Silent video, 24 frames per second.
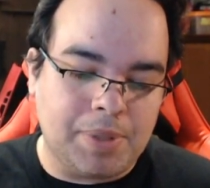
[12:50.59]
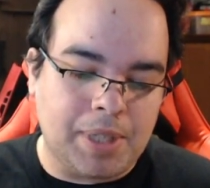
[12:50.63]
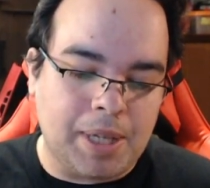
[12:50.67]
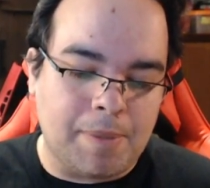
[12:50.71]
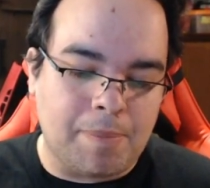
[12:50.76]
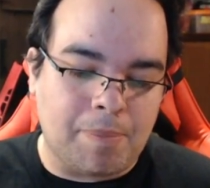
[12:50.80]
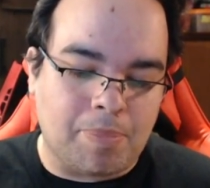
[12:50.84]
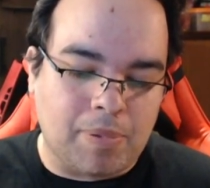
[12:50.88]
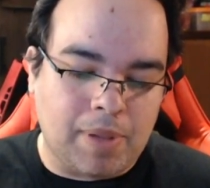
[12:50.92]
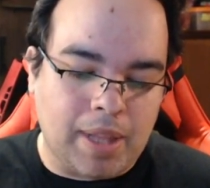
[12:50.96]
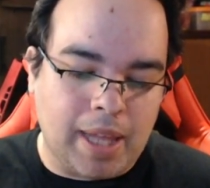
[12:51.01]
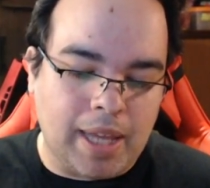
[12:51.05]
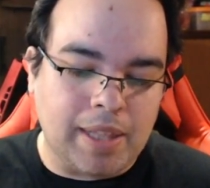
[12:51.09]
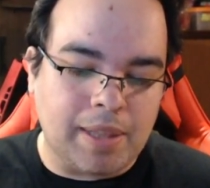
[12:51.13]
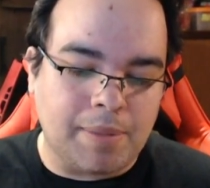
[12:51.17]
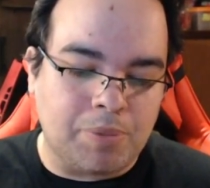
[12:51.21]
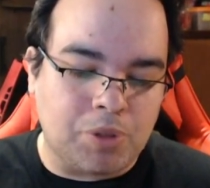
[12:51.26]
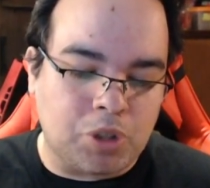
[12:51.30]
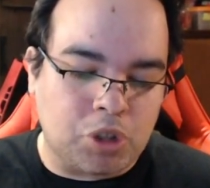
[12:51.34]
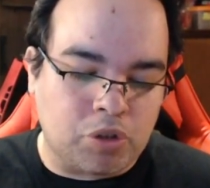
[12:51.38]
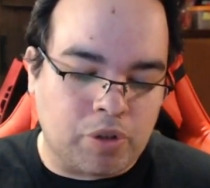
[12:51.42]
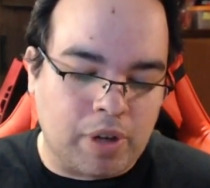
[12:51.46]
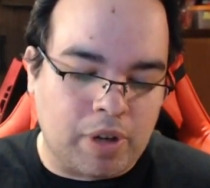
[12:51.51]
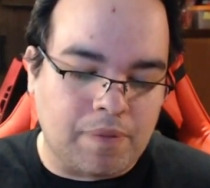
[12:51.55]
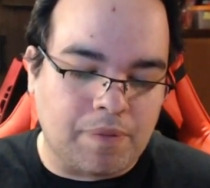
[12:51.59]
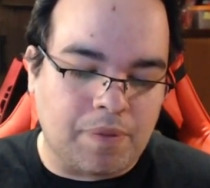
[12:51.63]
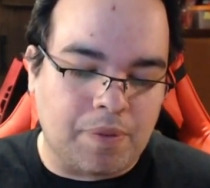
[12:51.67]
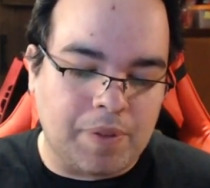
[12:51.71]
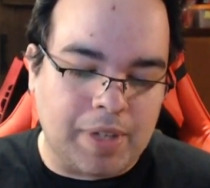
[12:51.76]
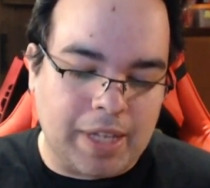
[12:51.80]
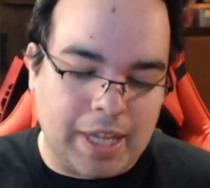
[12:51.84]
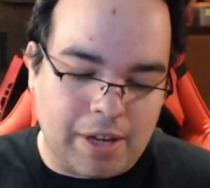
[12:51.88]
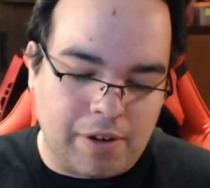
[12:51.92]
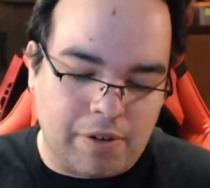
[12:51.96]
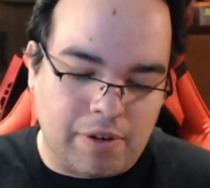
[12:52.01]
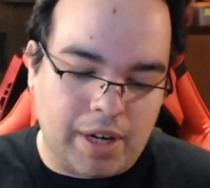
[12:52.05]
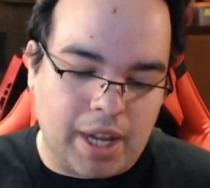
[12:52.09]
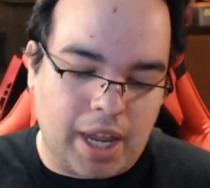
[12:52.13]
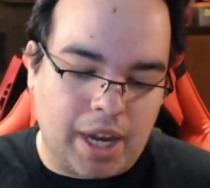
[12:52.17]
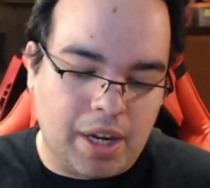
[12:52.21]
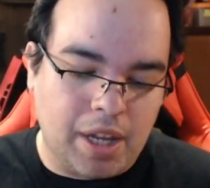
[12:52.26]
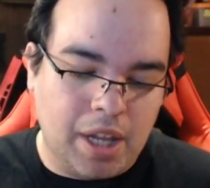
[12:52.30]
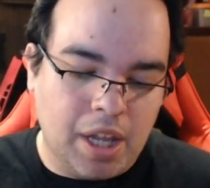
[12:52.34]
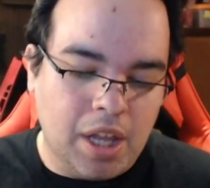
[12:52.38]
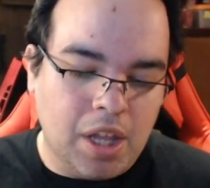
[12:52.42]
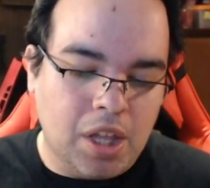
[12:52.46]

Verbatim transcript: and play them straight from the internet.